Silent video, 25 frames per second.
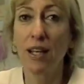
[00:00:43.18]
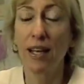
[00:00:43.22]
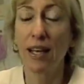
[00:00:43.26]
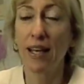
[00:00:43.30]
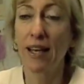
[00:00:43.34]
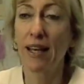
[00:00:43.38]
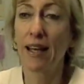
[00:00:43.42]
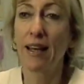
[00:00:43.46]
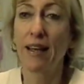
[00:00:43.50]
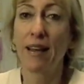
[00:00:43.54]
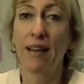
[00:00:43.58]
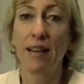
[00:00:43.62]

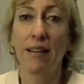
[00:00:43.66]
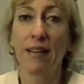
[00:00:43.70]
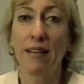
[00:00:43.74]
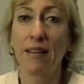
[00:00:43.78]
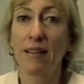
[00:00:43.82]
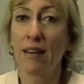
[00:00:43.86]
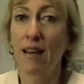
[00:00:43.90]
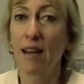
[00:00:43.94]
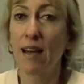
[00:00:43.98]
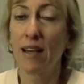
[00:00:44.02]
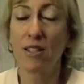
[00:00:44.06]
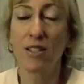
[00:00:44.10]

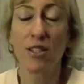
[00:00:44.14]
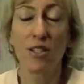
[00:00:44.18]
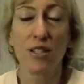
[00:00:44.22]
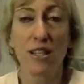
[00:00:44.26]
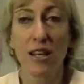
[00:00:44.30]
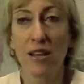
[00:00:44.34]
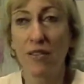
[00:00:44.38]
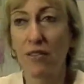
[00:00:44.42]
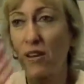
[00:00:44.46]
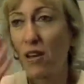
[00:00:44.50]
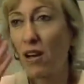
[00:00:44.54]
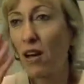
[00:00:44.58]
and I just
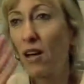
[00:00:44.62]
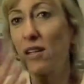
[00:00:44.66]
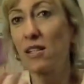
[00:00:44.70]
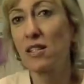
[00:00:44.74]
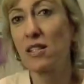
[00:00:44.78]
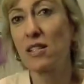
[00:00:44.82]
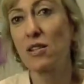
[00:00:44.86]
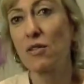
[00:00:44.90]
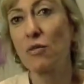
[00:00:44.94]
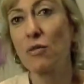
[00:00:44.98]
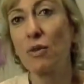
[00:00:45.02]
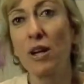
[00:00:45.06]
have a
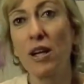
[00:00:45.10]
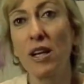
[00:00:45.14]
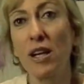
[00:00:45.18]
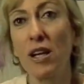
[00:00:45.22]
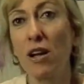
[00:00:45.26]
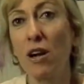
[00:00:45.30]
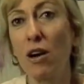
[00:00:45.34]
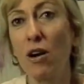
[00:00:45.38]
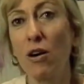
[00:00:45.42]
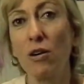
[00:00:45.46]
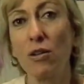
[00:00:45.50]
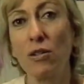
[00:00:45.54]
constant runny
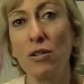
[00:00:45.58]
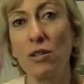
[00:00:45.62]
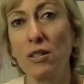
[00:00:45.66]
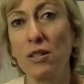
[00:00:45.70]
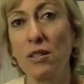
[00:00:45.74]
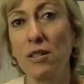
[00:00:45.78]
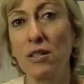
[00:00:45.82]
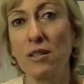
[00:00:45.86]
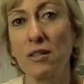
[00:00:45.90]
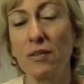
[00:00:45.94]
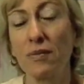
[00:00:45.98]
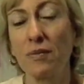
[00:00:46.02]

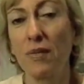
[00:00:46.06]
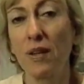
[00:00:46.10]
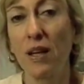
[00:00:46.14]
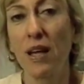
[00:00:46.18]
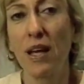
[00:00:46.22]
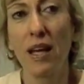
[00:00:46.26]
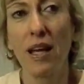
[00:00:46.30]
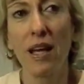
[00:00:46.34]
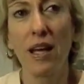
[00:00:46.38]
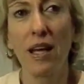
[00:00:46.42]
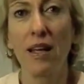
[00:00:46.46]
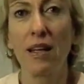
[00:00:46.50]
nose,
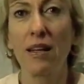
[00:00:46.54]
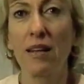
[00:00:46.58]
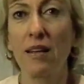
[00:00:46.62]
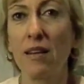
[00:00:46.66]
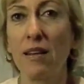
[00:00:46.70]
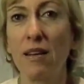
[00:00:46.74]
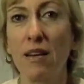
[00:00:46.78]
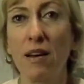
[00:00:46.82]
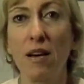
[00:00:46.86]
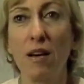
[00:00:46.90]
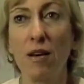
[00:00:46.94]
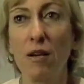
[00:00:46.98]

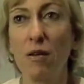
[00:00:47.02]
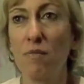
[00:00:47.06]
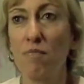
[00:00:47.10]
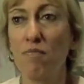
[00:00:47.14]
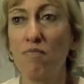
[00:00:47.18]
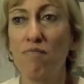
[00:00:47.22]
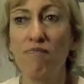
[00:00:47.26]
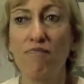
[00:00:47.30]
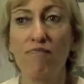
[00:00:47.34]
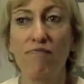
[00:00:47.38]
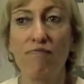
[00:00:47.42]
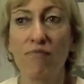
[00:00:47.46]
and
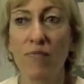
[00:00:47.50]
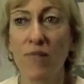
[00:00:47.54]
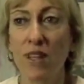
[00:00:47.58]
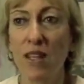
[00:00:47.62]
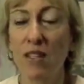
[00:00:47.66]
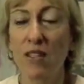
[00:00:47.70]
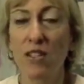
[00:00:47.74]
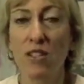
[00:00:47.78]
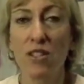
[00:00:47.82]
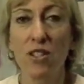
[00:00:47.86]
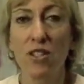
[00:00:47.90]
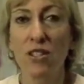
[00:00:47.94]
um,
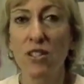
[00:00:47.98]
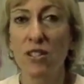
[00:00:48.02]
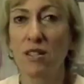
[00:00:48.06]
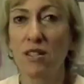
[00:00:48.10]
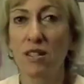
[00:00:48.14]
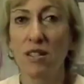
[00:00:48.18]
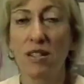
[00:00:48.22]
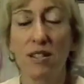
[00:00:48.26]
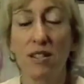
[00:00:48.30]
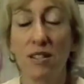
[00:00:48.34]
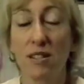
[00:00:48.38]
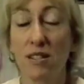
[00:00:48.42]
it's
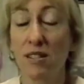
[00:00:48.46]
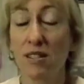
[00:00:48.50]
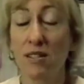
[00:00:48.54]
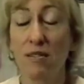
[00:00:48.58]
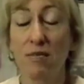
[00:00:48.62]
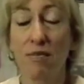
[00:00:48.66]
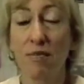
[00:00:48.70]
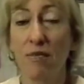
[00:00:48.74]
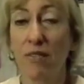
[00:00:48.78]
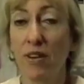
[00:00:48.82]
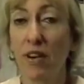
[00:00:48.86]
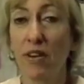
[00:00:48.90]
just,
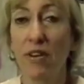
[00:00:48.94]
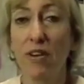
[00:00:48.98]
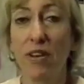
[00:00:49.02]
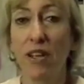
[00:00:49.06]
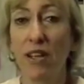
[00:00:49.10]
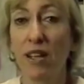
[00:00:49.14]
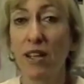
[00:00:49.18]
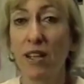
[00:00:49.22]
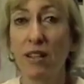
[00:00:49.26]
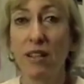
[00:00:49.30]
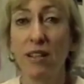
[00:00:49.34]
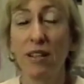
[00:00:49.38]
it's
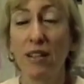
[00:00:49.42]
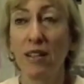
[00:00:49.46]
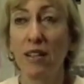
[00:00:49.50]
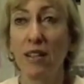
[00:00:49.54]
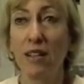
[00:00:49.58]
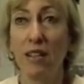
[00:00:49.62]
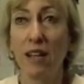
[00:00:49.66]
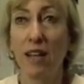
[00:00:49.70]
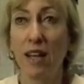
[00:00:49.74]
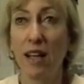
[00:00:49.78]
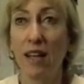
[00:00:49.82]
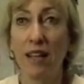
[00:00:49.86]
very,
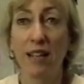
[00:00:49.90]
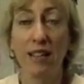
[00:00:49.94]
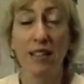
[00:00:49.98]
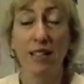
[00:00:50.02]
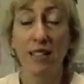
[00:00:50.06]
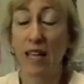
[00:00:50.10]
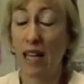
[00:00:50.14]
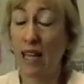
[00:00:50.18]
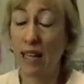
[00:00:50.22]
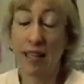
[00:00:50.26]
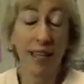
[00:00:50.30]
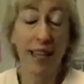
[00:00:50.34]

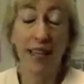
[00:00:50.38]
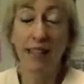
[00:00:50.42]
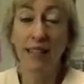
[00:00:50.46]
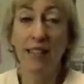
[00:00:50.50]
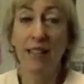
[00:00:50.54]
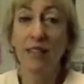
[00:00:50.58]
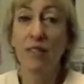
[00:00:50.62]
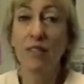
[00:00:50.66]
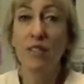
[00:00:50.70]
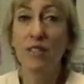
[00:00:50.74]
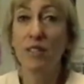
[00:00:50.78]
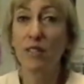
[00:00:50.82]
it's, I can't
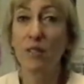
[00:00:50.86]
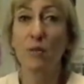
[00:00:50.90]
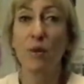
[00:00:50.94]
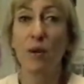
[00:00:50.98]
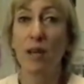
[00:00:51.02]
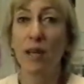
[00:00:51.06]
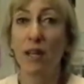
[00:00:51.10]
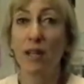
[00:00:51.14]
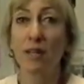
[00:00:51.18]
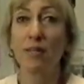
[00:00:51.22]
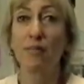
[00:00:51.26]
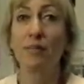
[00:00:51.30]
live this way.